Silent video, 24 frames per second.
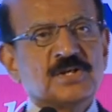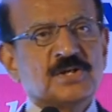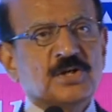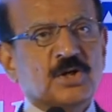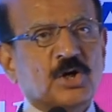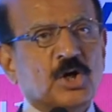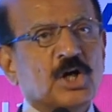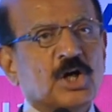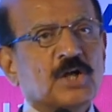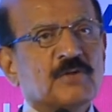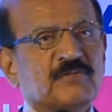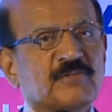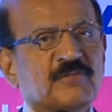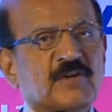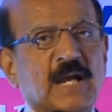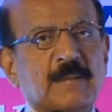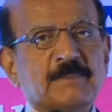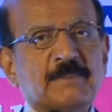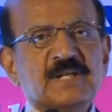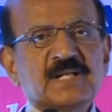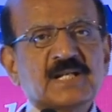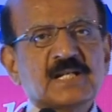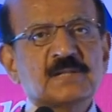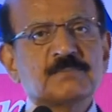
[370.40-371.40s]
of
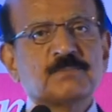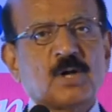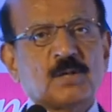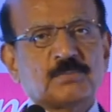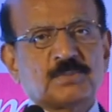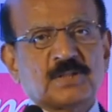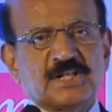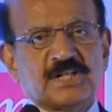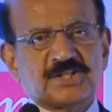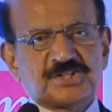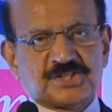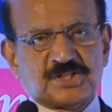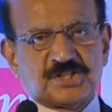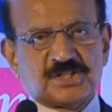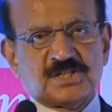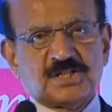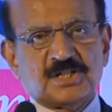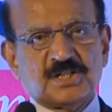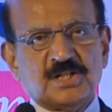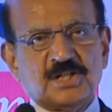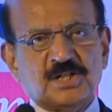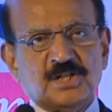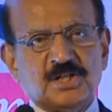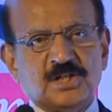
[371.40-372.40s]
American population
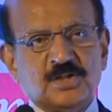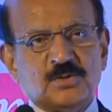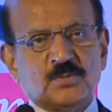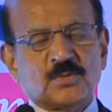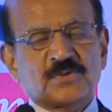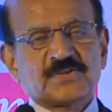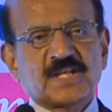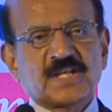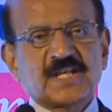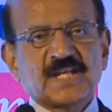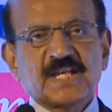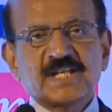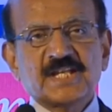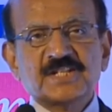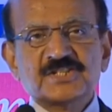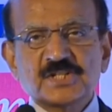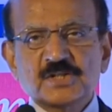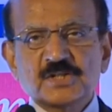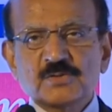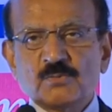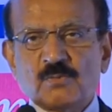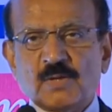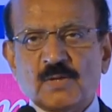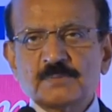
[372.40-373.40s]
was engaged
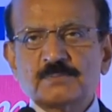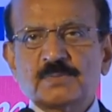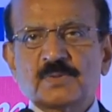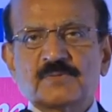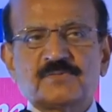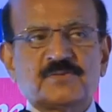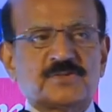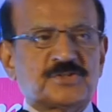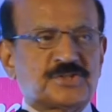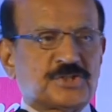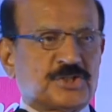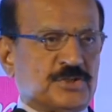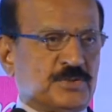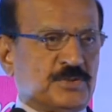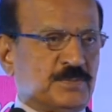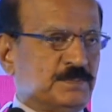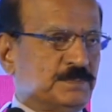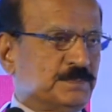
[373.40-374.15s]
in one profession.